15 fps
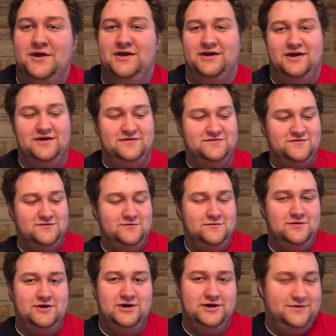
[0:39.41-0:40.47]
guys, so
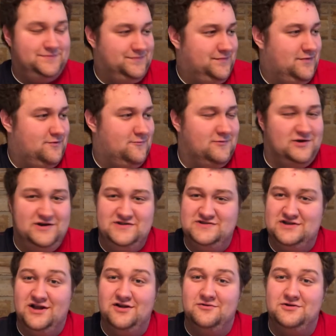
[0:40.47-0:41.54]
uh, when I
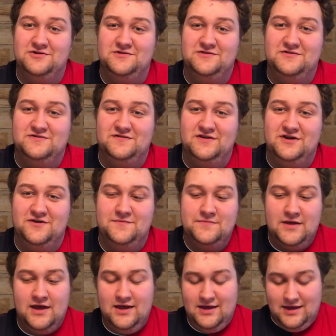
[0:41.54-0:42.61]
decided I wanted to do this video,
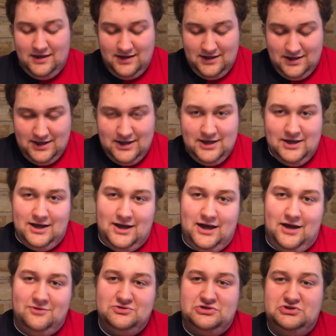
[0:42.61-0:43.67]

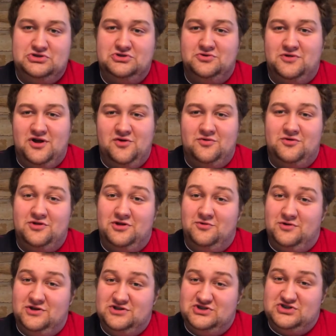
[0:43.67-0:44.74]
I wasn't sure where I really
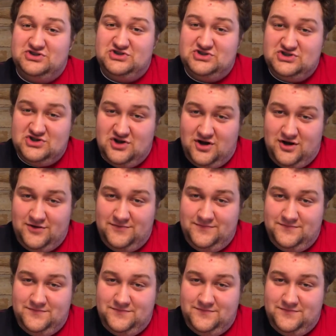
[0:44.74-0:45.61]
wanted to start.